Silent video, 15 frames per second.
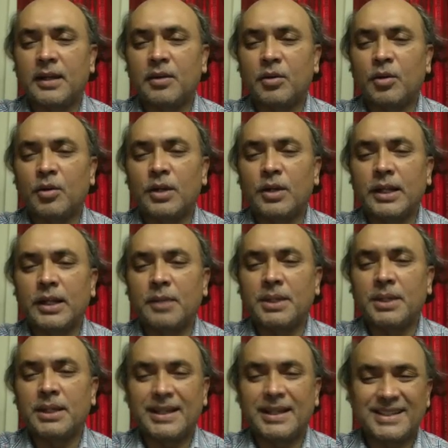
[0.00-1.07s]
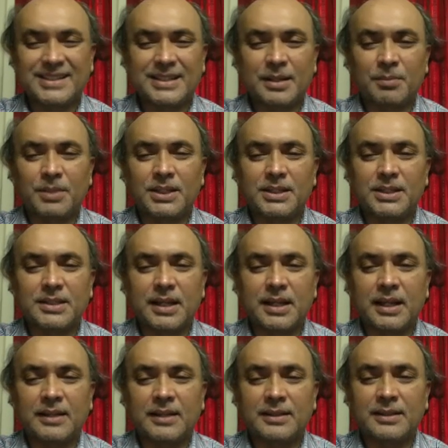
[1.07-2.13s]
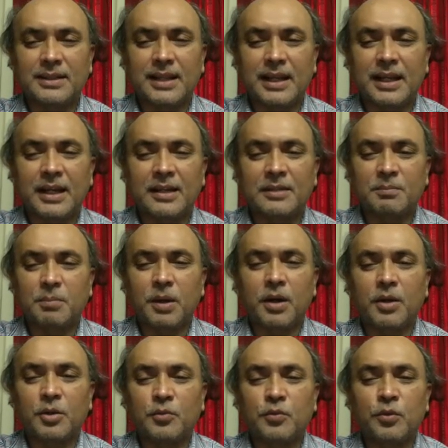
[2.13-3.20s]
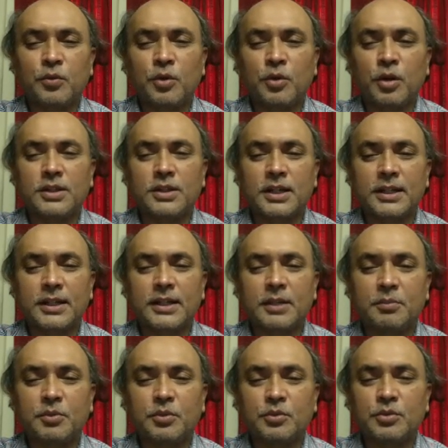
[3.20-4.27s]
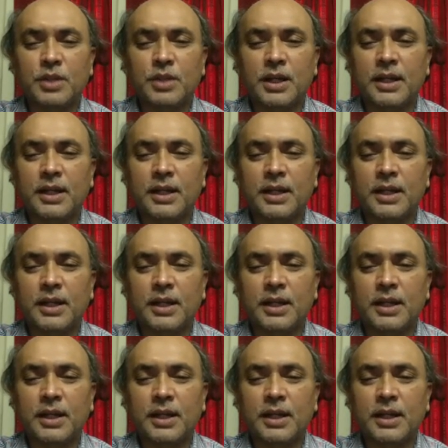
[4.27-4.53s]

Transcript: already been established, and they are powerful alternative to the